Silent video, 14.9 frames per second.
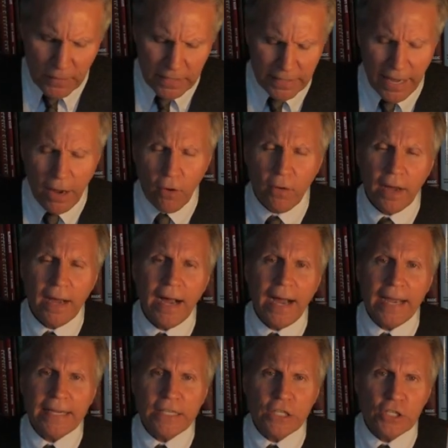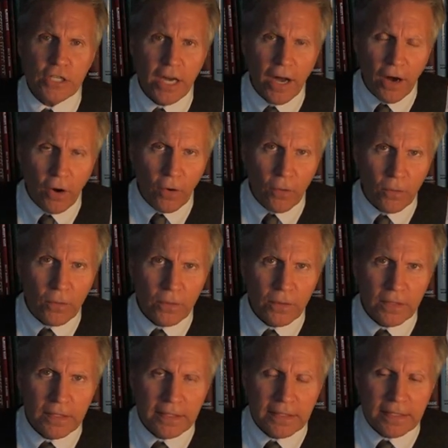Now, I know
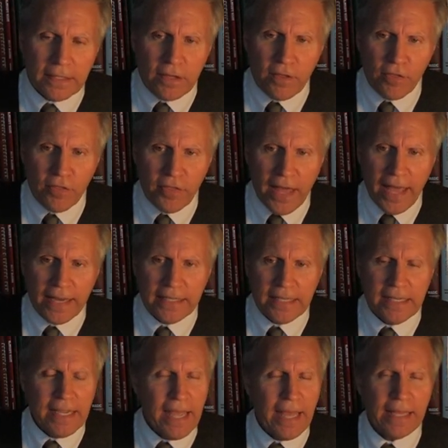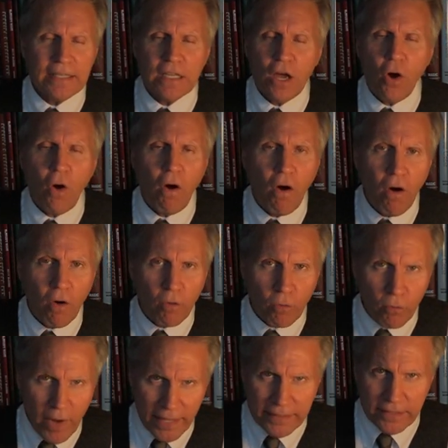that he had
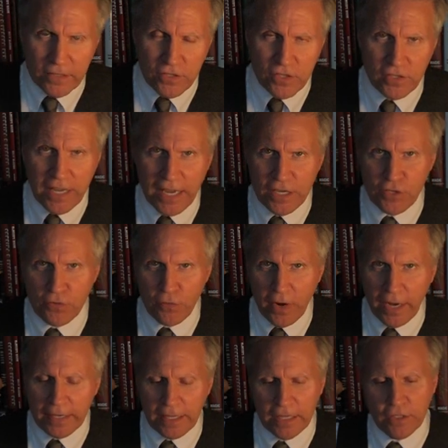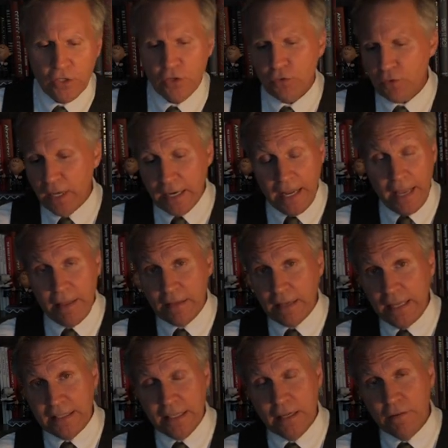horrendous stage fright, and I
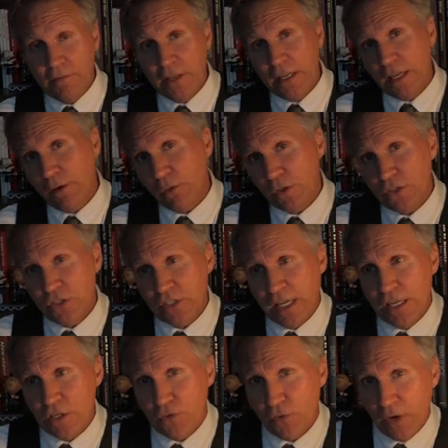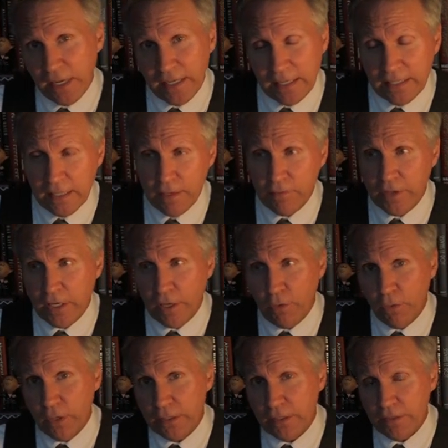did a video on stage fright, and I did a
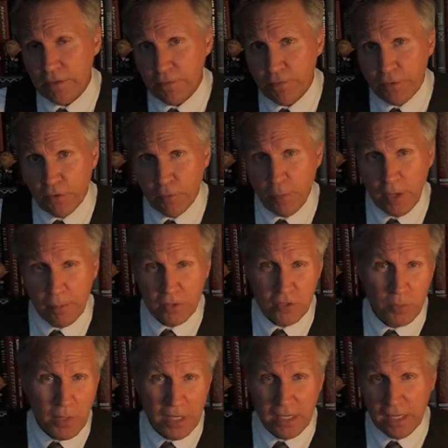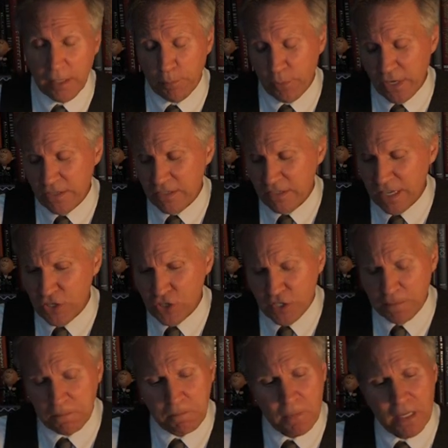video on the fear of public speaking and
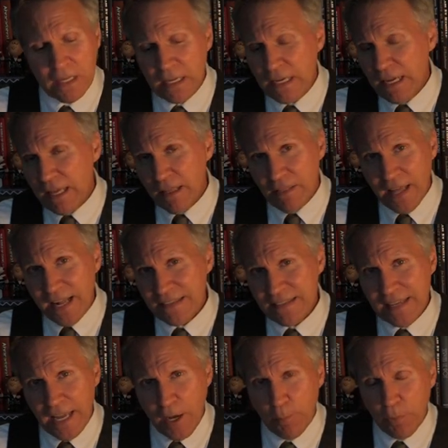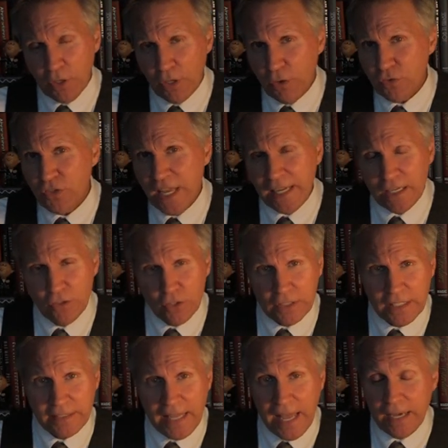presentation. That's down below. Take a
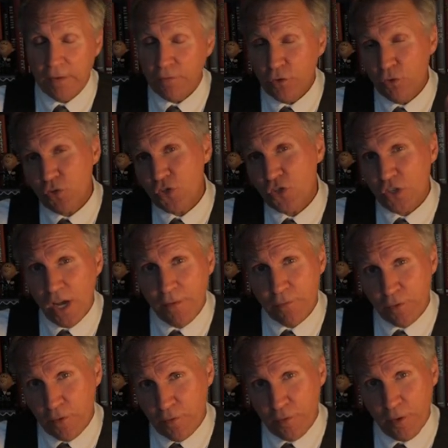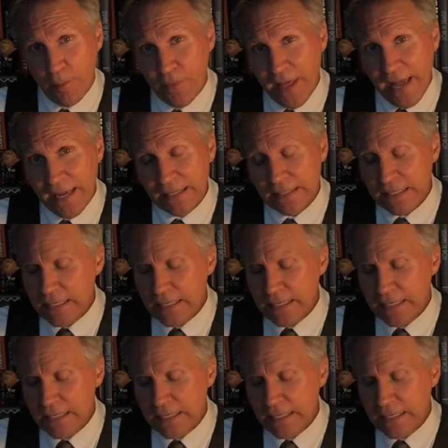look at that if you suffer from that.